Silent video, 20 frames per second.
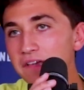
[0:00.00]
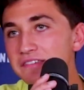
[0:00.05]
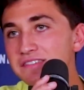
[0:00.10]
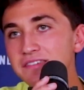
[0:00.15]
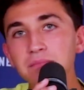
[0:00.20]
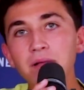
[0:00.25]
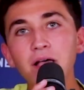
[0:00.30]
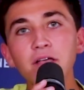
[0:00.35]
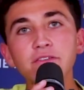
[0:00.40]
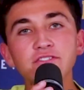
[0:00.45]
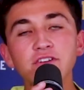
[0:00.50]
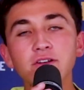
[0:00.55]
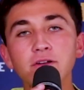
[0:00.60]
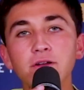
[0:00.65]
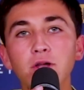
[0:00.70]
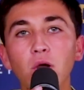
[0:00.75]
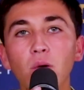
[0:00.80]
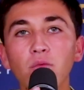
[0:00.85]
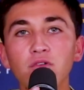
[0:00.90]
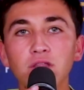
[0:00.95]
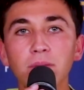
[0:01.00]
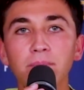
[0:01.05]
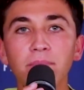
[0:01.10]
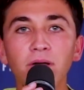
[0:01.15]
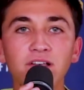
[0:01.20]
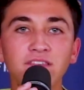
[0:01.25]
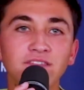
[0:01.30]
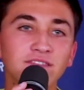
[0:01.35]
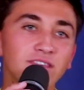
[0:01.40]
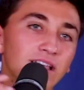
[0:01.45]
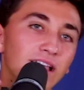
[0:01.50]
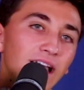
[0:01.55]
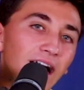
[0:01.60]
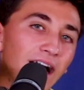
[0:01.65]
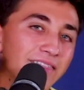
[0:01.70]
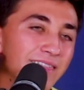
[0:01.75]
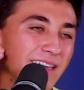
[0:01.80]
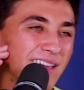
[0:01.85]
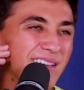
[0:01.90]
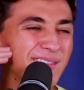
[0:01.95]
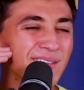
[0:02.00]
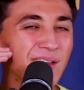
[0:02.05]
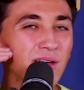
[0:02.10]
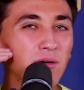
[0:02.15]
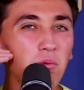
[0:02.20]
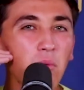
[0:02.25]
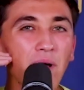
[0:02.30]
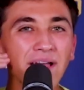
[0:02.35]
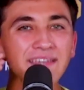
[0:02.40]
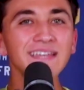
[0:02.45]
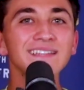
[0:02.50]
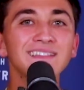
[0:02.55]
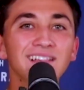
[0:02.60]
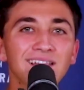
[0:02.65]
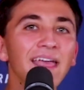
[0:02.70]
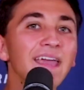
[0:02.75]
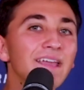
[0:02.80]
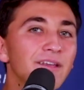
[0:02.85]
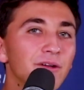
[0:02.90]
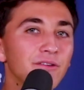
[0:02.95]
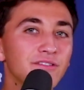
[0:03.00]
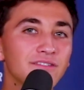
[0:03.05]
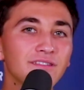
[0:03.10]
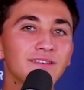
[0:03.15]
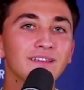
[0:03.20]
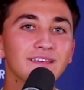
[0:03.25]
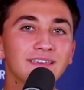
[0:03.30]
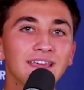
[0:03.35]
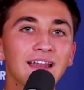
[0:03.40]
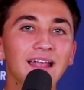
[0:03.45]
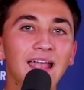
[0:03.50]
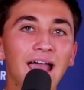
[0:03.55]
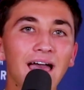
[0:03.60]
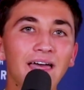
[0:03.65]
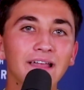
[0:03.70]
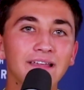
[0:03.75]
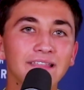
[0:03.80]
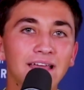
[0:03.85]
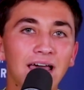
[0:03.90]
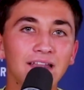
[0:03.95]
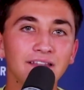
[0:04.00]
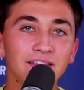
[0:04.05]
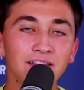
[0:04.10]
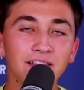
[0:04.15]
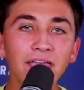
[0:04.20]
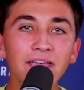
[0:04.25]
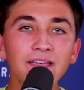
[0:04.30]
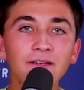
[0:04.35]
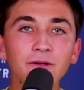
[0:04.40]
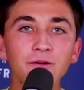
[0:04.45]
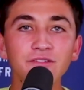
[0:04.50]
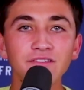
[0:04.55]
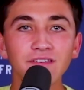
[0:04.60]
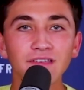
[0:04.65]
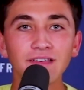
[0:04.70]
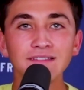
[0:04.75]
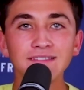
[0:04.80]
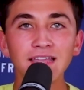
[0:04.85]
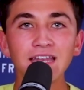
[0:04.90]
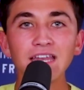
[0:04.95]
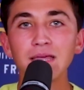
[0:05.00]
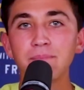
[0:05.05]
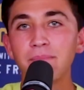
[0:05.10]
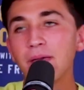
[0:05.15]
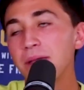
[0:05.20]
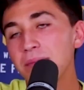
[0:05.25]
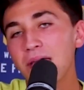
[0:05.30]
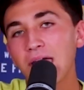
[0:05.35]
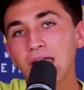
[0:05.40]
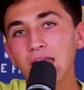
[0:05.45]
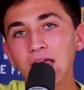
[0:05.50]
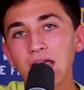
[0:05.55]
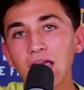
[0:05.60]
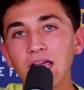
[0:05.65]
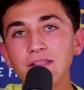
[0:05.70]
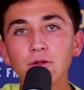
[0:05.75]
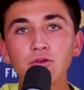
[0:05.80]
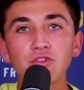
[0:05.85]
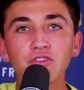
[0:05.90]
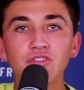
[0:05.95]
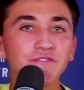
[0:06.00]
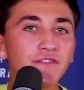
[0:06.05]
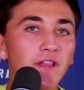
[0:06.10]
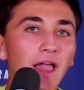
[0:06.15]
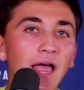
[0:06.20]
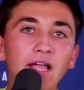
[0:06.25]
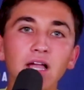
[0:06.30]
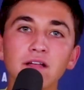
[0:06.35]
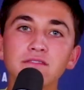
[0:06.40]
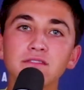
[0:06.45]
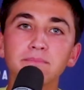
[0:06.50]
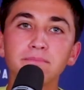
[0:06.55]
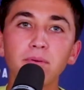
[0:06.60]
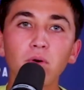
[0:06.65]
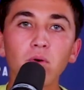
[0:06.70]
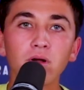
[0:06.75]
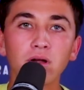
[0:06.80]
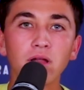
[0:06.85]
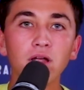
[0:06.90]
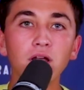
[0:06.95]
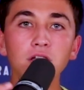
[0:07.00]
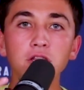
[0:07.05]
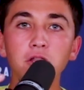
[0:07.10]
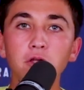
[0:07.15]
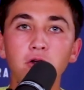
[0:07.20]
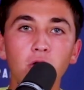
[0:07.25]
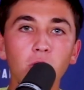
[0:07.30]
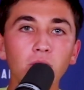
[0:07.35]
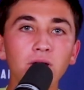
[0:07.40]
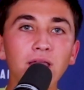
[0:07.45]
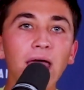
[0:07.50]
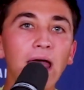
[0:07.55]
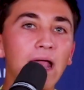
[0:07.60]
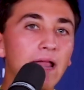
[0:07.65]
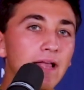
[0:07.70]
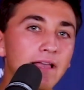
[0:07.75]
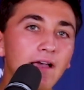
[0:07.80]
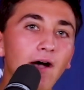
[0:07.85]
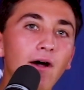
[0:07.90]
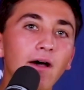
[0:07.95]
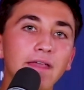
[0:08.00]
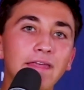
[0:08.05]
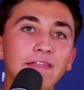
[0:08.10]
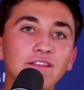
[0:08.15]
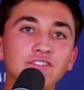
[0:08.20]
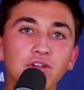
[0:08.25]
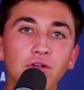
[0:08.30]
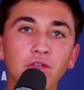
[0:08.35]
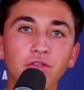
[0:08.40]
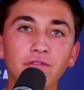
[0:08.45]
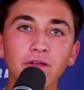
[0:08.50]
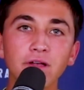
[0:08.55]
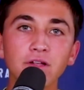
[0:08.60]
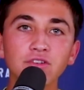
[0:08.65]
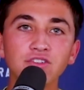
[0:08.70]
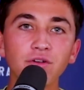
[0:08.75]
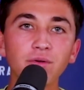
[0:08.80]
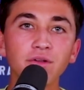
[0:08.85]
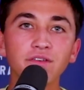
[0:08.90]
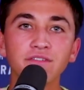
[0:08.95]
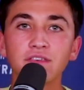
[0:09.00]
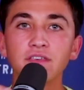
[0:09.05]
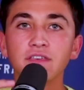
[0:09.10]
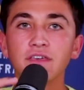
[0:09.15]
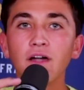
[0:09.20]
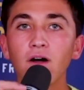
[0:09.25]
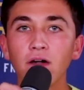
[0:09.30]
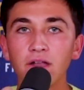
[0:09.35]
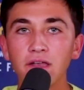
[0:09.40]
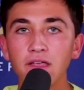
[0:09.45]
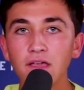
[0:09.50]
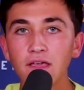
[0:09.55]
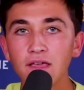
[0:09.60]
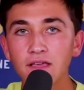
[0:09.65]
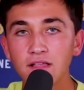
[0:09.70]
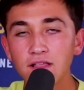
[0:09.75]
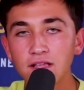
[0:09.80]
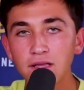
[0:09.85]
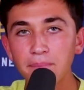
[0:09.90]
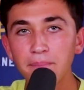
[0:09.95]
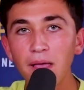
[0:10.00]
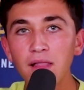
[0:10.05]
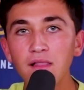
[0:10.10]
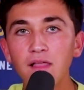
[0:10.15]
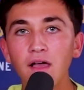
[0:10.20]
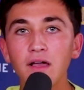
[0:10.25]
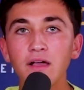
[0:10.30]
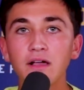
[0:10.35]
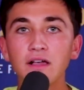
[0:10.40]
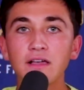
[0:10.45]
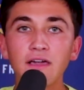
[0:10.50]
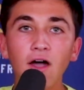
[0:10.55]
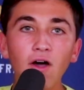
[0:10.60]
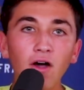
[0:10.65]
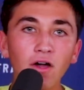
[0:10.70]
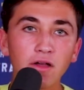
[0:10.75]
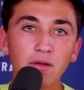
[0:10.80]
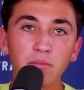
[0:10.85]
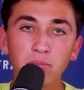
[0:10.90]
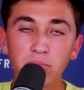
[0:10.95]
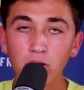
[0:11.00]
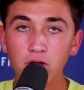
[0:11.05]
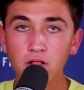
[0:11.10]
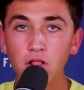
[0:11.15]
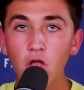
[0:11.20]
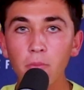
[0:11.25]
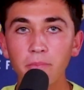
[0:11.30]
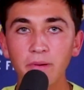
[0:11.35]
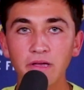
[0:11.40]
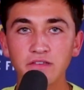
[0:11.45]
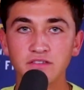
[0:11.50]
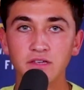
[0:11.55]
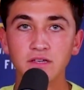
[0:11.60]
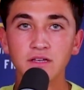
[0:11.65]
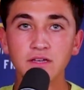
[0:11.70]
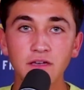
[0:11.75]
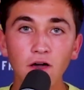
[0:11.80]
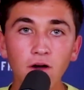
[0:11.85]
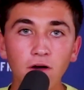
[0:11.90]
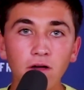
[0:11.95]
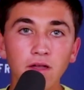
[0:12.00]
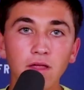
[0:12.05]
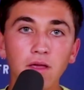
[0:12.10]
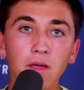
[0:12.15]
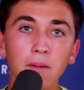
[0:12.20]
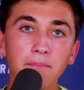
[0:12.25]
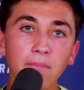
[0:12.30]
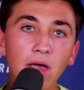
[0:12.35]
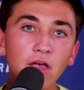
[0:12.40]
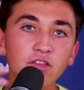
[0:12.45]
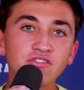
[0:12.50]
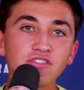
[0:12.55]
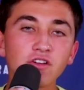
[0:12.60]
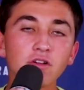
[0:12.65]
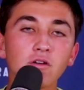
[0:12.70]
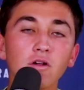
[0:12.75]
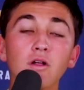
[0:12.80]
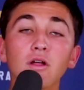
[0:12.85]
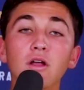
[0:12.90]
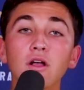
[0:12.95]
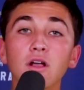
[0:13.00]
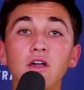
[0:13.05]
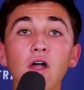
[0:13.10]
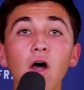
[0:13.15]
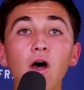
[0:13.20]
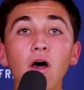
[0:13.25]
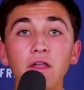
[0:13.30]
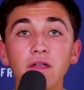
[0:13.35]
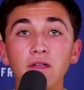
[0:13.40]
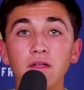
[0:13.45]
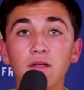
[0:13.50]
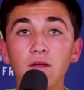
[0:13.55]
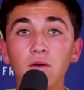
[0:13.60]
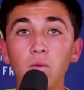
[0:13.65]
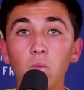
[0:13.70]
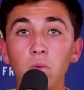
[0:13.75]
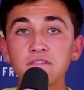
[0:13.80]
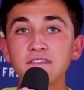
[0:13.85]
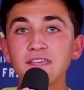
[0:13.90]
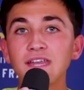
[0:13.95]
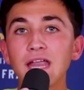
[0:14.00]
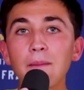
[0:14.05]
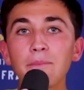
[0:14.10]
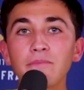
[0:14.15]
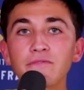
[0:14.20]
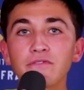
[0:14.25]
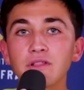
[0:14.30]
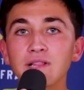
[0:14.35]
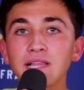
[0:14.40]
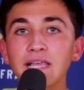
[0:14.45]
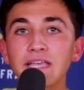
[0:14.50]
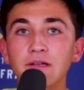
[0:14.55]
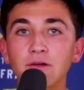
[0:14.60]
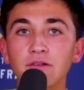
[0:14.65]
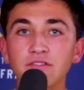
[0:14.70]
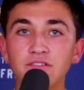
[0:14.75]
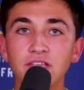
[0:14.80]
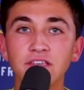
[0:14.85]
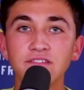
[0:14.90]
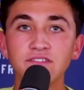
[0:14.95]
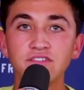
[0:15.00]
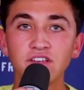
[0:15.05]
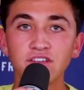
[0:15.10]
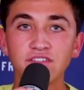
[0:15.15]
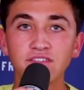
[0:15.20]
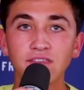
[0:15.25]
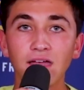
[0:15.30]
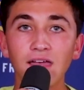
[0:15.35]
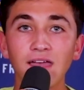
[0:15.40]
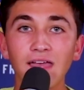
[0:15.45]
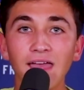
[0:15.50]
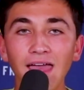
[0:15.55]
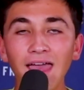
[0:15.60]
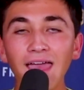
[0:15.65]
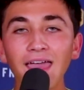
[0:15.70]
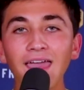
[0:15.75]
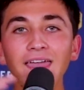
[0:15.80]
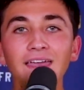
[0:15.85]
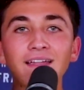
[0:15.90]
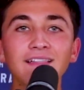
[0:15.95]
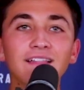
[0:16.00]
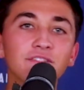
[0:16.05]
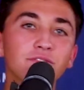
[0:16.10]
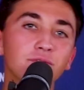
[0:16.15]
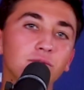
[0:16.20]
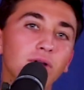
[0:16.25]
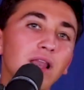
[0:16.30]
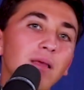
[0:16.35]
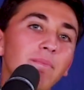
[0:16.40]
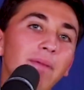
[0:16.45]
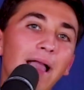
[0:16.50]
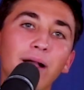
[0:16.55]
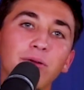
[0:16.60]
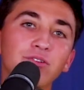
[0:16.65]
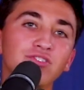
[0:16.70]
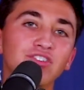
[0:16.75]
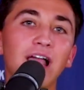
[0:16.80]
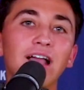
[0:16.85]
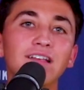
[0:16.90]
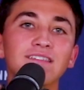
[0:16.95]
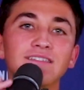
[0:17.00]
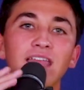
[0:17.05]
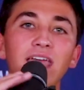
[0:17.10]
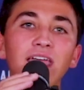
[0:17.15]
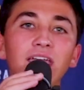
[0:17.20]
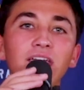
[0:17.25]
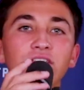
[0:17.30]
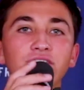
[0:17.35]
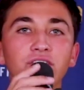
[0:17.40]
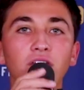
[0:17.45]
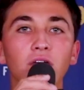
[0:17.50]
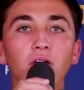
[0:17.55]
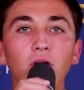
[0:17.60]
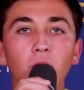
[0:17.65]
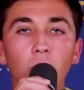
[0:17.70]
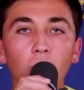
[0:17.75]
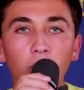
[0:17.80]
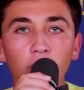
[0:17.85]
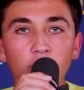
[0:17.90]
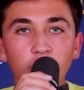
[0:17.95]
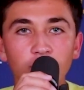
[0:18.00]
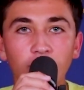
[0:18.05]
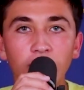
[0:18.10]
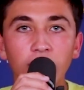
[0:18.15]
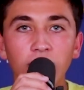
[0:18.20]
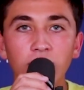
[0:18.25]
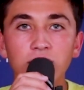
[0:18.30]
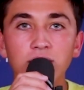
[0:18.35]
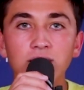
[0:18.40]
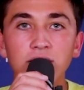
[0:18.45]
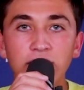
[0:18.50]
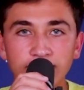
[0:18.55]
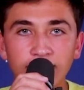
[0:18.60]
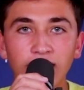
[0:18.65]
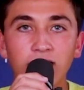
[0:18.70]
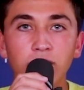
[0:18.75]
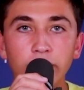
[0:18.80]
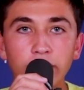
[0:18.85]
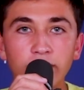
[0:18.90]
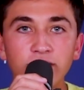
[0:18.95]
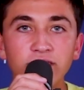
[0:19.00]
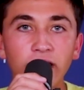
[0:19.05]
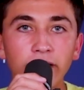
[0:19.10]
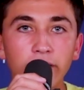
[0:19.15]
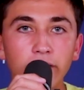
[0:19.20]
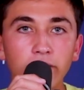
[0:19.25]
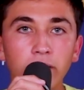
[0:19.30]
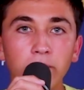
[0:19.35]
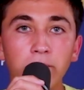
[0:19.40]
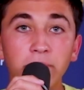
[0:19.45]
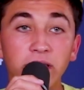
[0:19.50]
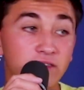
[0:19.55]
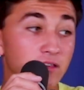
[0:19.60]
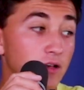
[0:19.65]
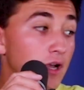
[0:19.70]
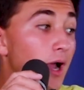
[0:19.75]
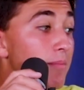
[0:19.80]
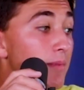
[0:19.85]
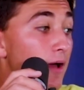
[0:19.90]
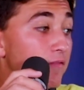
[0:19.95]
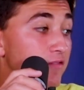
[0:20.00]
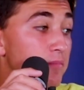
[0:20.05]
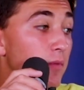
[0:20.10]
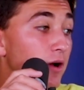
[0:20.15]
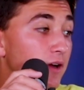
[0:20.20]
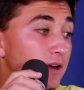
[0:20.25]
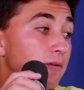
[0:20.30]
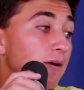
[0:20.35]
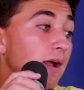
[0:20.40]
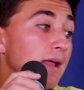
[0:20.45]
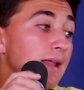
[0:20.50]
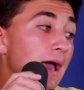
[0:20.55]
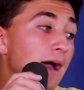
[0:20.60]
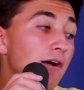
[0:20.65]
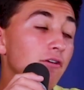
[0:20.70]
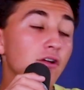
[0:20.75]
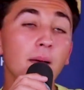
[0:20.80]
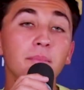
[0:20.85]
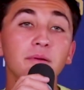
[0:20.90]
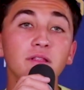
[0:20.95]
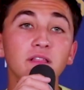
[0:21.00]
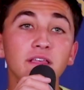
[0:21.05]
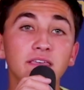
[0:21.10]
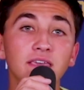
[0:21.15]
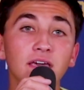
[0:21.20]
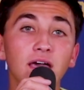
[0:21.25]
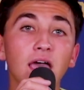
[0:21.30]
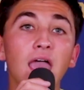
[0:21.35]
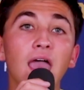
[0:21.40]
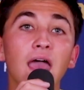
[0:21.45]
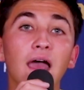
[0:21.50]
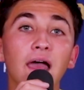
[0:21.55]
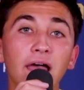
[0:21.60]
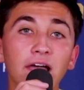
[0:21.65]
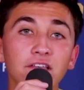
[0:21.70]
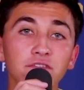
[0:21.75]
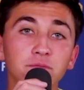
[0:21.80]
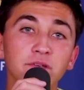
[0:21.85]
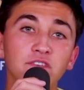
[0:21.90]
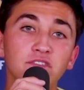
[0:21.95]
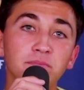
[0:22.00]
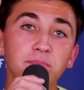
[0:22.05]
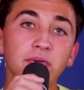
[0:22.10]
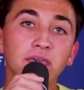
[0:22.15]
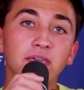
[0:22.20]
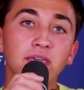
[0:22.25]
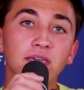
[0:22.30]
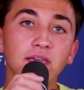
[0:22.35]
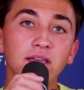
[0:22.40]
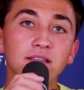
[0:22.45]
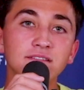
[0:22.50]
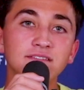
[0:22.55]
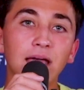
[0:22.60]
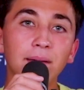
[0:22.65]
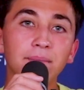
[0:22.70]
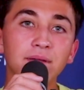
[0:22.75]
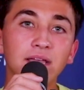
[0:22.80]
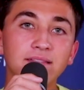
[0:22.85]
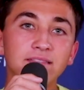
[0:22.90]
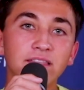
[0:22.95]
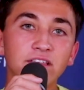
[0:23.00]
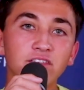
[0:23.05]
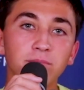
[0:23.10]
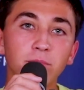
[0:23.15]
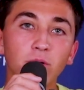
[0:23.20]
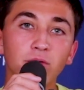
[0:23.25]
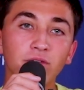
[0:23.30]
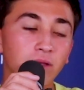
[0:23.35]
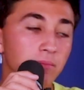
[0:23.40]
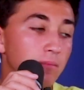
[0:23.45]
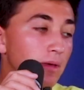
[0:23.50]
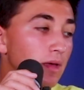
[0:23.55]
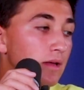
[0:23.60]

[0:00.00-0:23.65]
I see Miles Turner go over to the Bucks, I think, why can't the Lakers get a guy like that? The Lakers, they need a big man, and they're just flying off the board. Luke Cornett, gone. Jonas Valanciunas, gone. Clint Capella, gone. Brook Lopez, gone. Miles Turner, gone. What's going to happen for the Lakers? Is it just hey, let's run it back with Jackson Hayes? Or is it, let's get a real center? Because they're coming off the market right now, Rob Pelinka, as we speak. Time to get things moving.